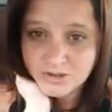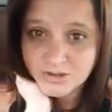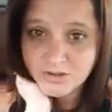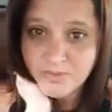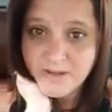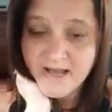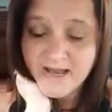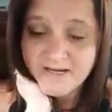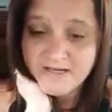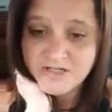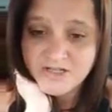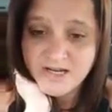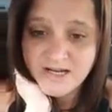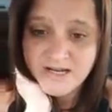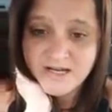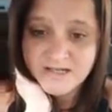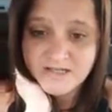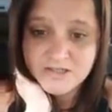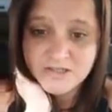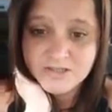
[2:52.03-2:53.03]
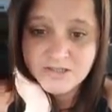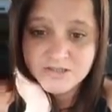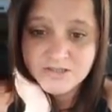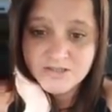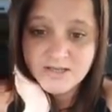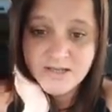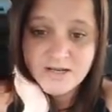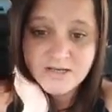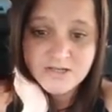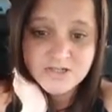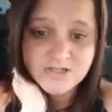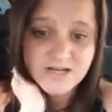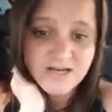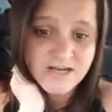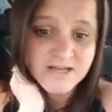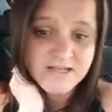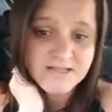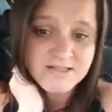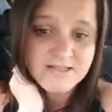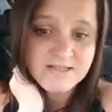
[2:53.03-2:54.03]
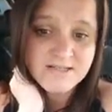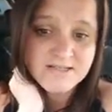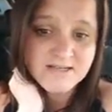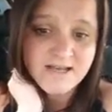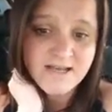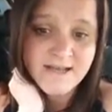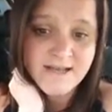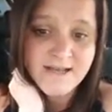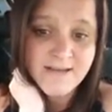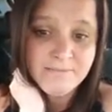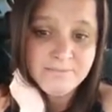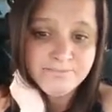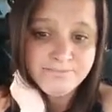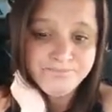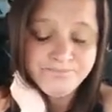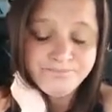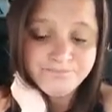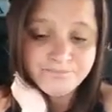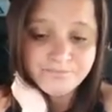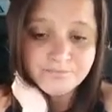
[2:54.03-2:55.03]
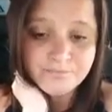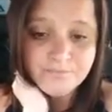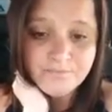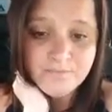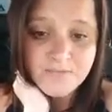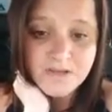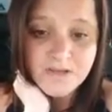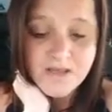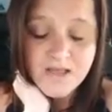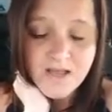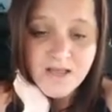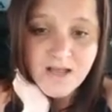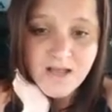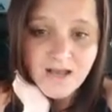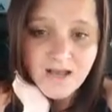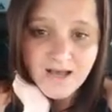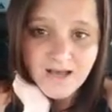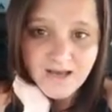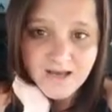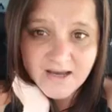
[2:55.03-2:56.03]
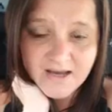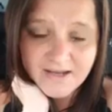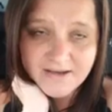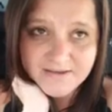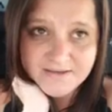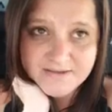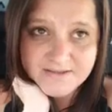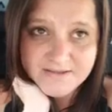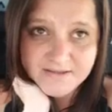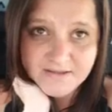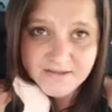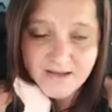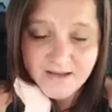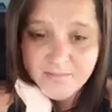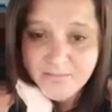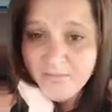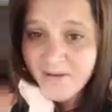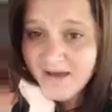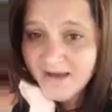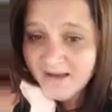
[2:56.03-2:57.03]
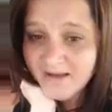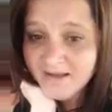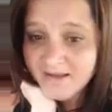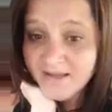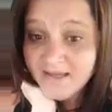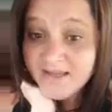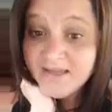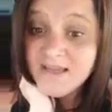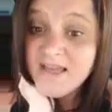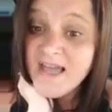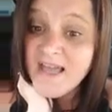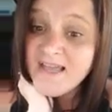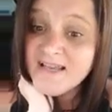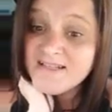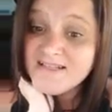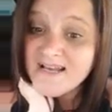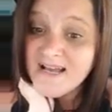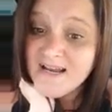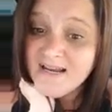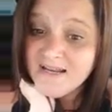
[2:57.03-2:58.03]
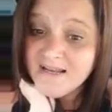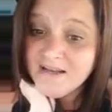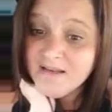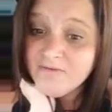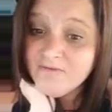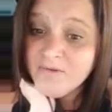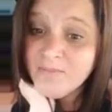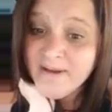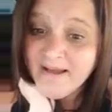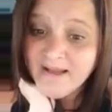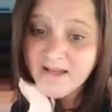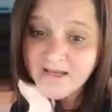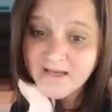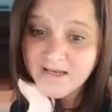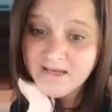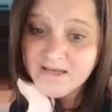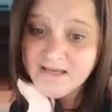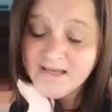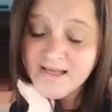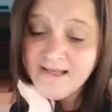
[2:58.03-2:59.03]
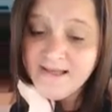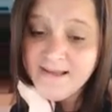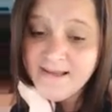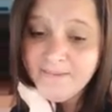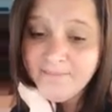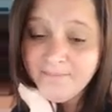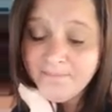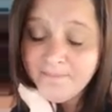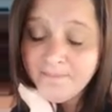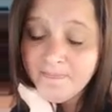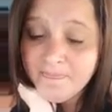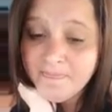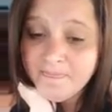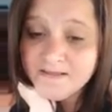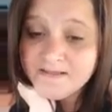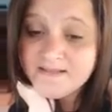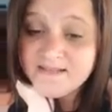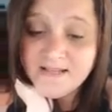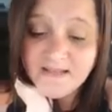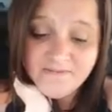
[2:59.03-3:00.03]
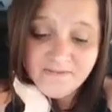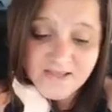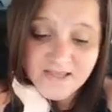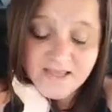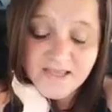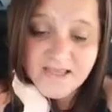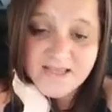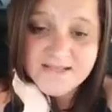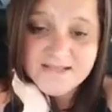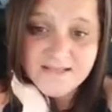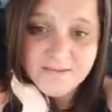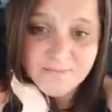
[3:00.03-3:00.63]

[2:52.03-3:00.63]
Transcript: super energized, energized um, and I'm back. Yeah, exactly, Rebecca. Um, self-care is